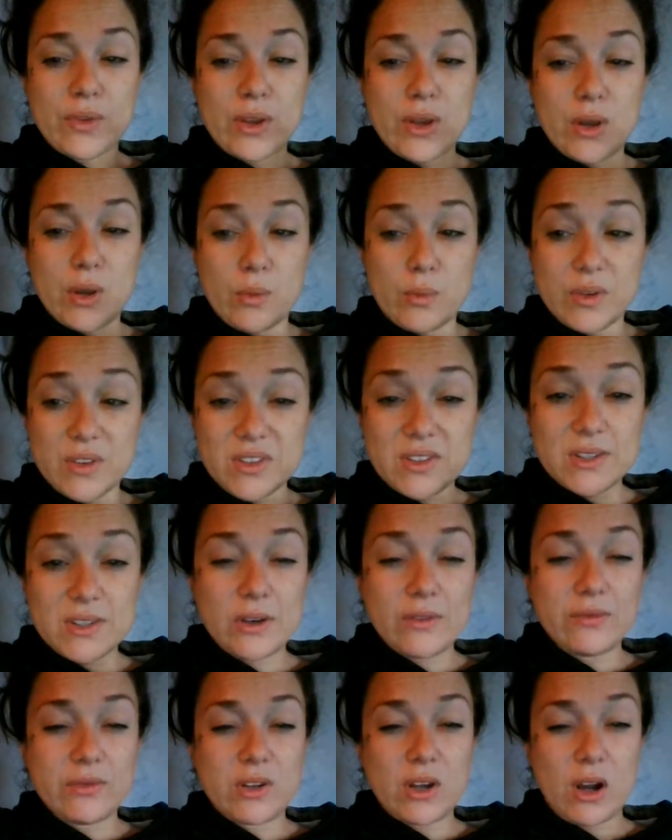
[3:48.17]
with
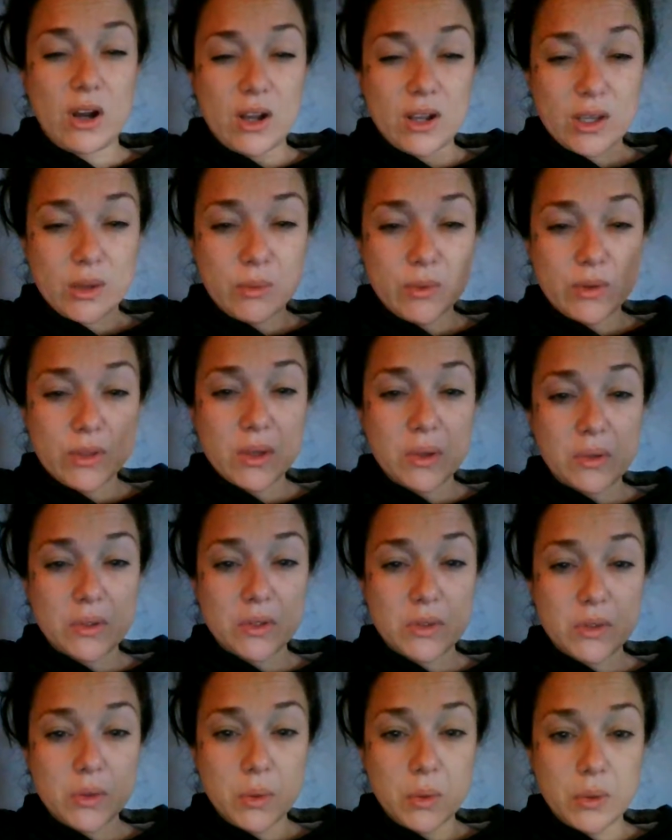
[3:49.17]
self-talk and with
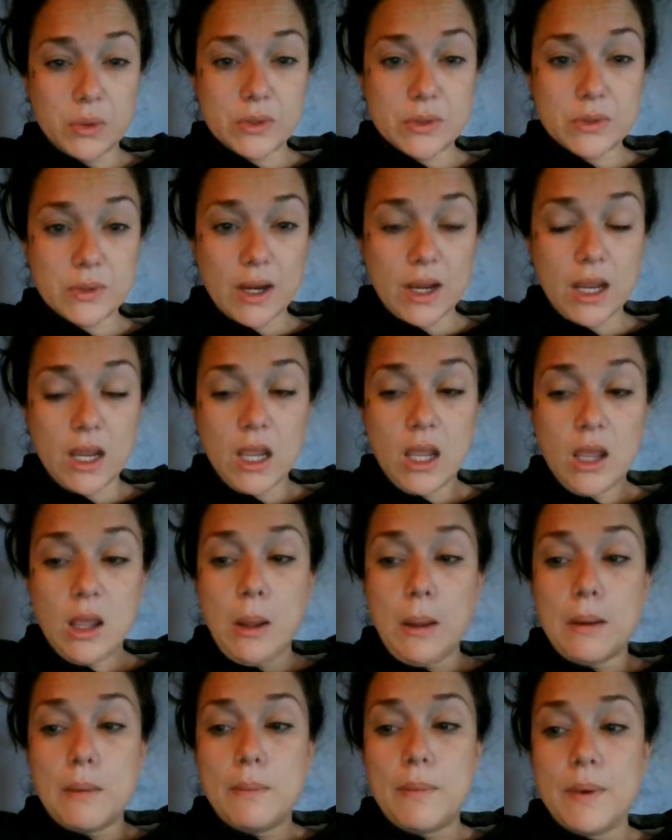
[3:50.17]
those tools, right?
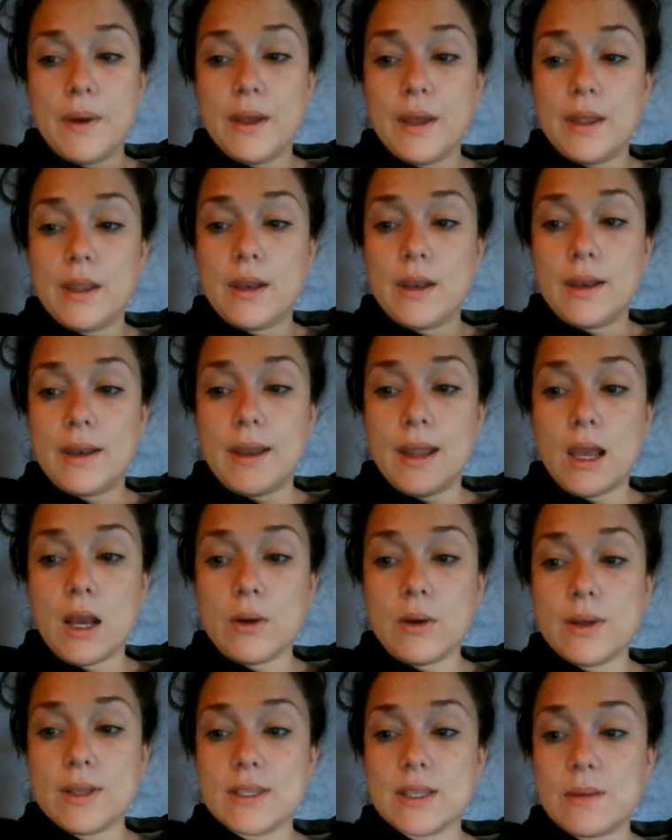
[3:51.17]
But
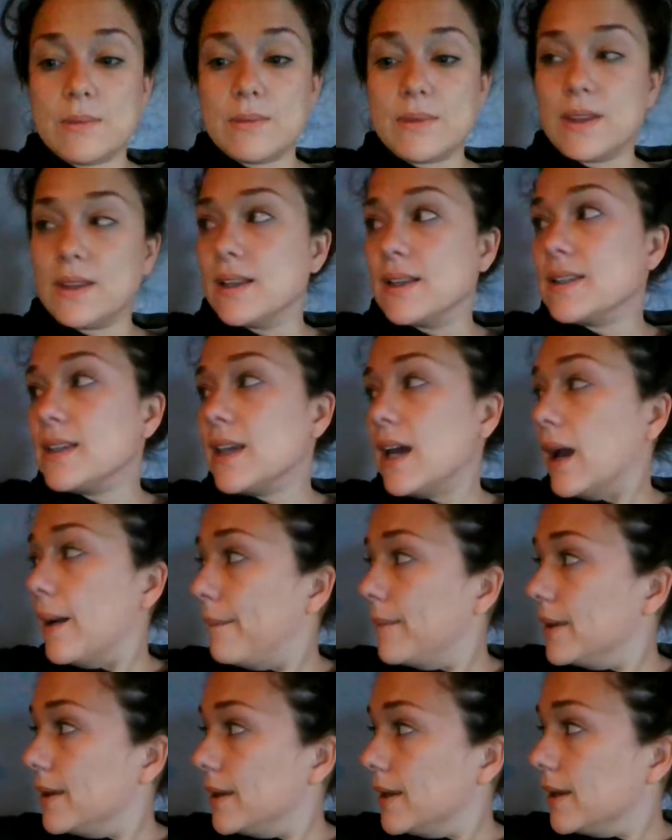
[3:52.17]
now it's something that's
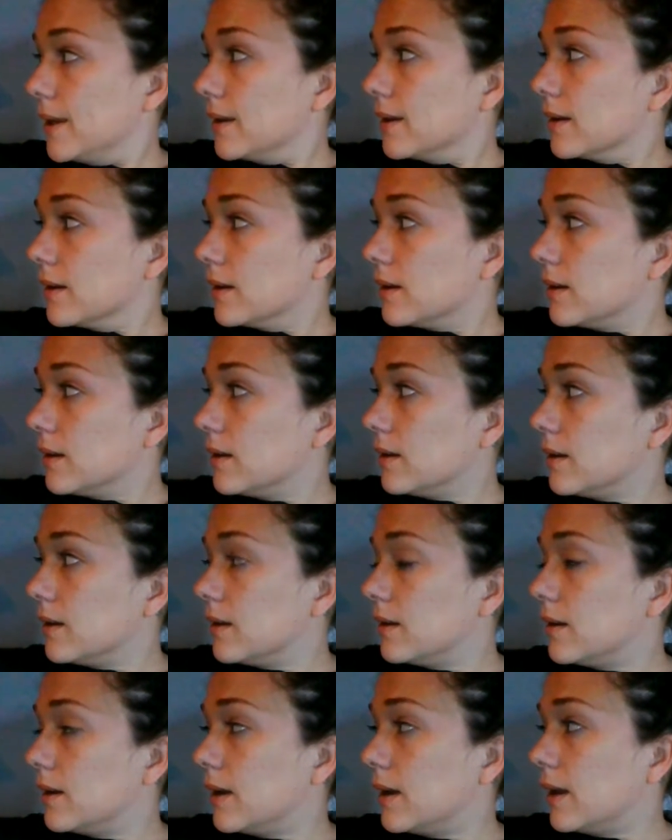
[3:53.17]
happening
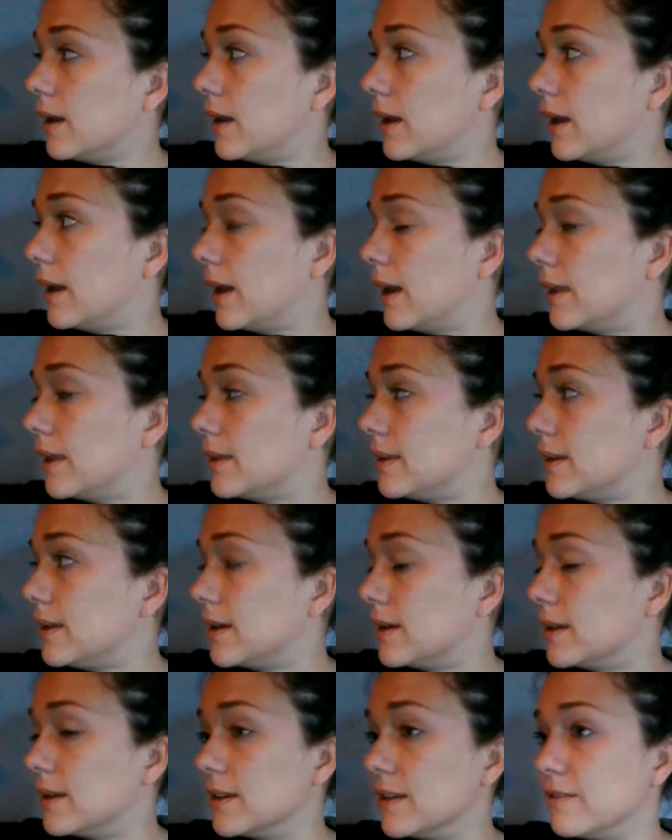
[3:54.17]
at the
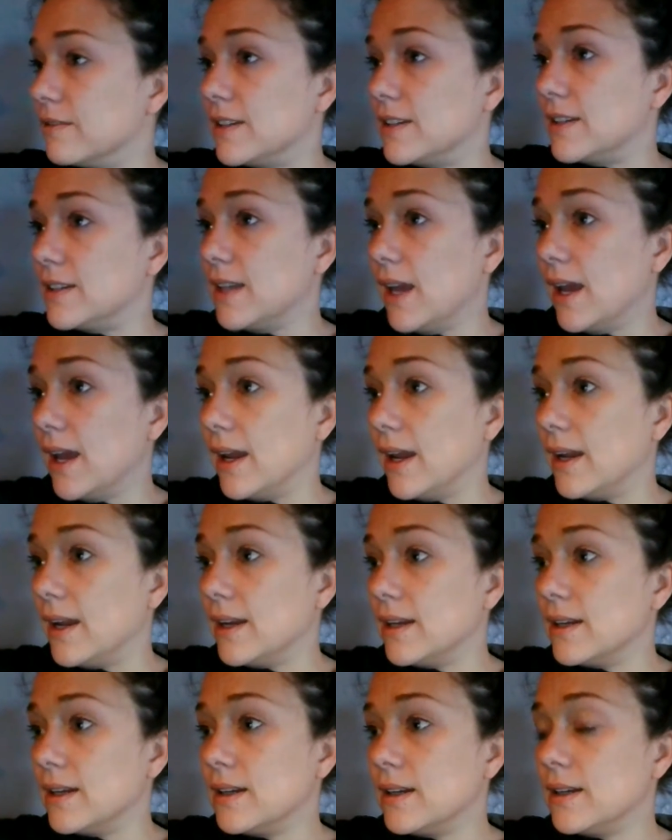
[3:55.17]
end of the
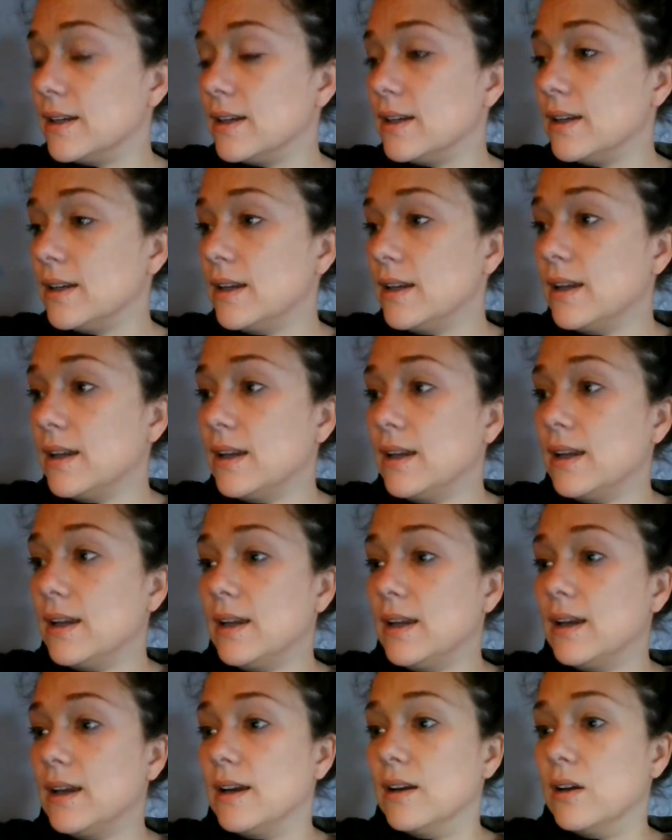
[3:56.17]
day,
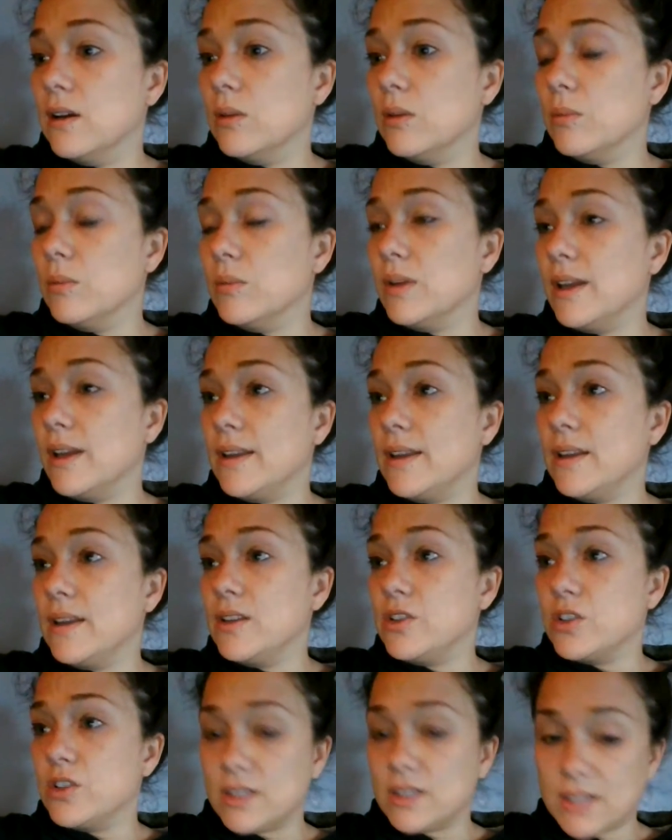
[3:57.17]
and
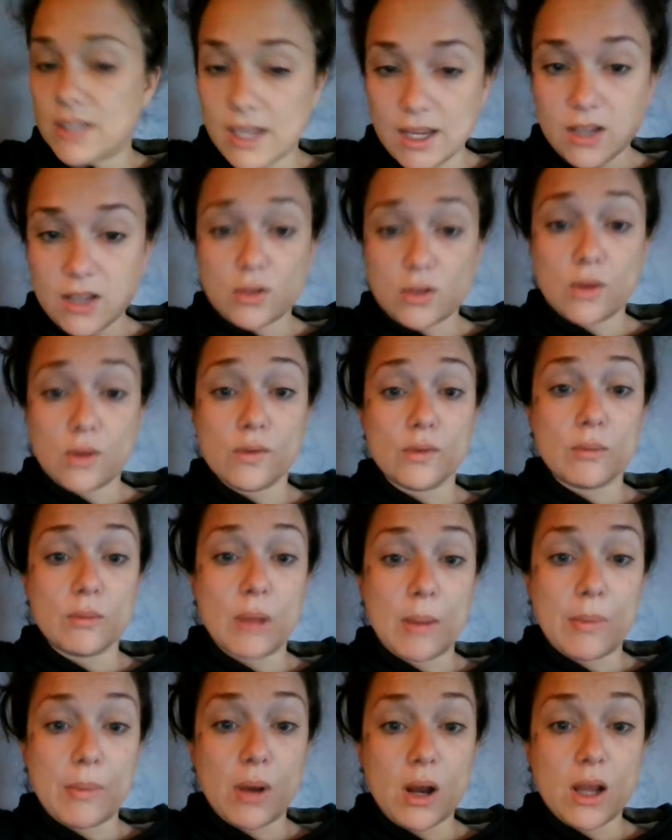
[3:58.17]
it just takes over
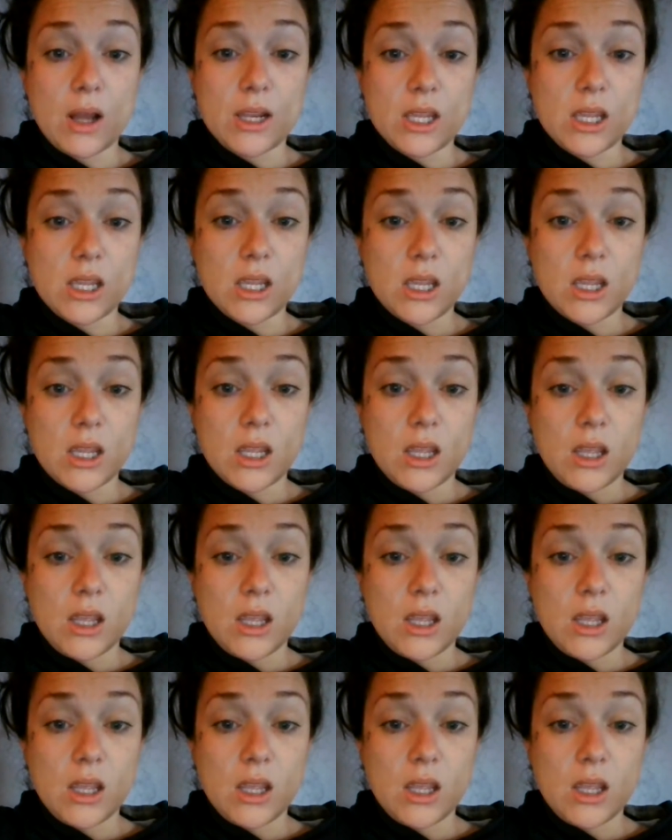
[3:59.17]
my body,